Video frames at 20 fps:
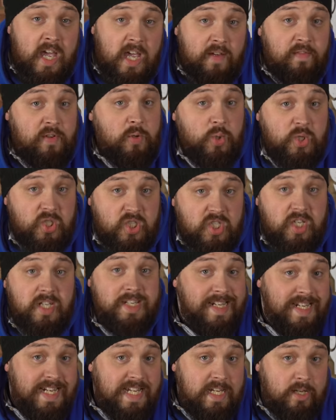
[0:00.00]
If you
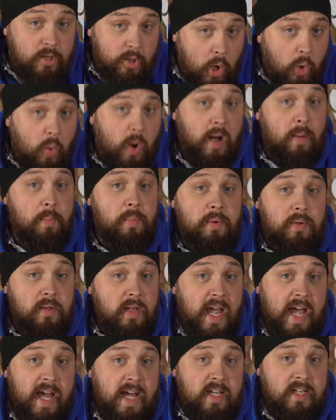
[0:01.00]
suddenly go up
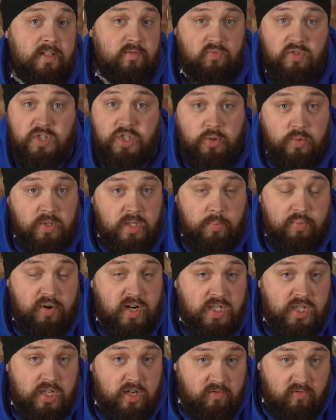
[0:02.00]
and reduce the
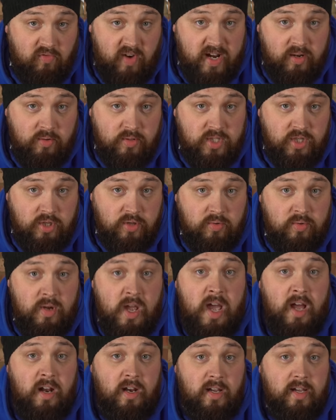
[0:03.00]
pressure around you,
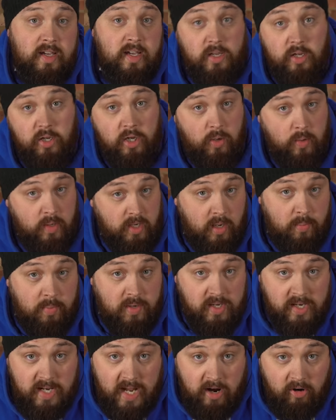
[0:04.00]
like going up
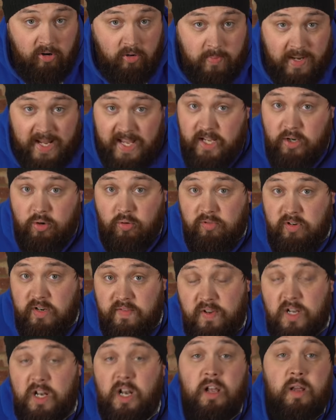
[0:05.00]
in an aeroplane or
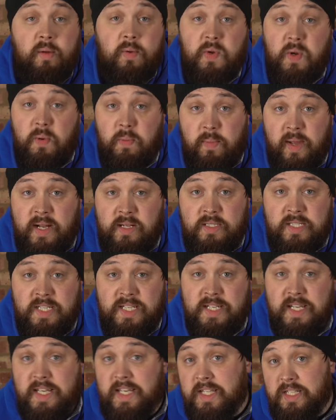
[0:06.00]
even climbing up a
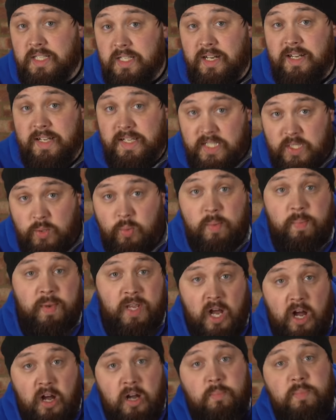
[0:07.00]
mountain, it's like
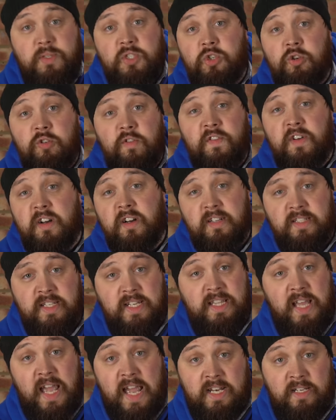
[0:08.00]
swimming up too fast
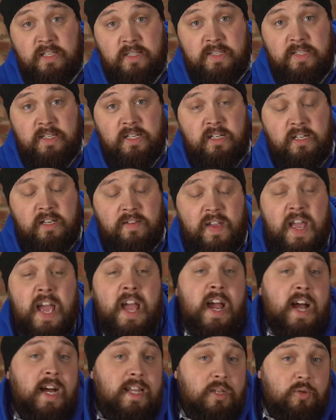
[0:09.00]
at the end of the dive,
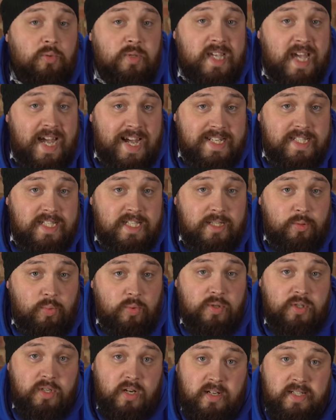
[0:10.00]
and those gases
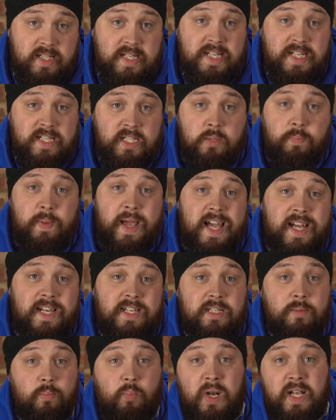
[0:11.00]
will start to
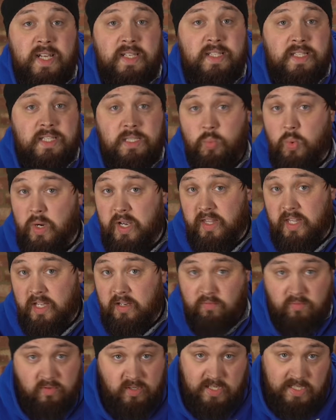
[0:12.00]
expand in places where
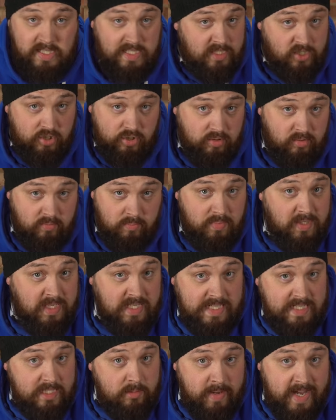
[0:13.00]
they really shouldn't
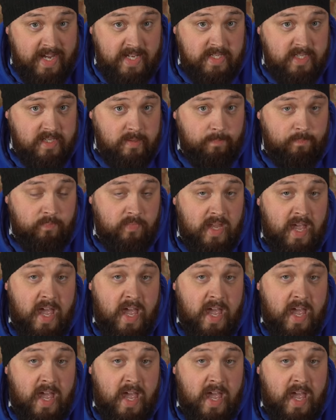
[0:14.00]
be expanding.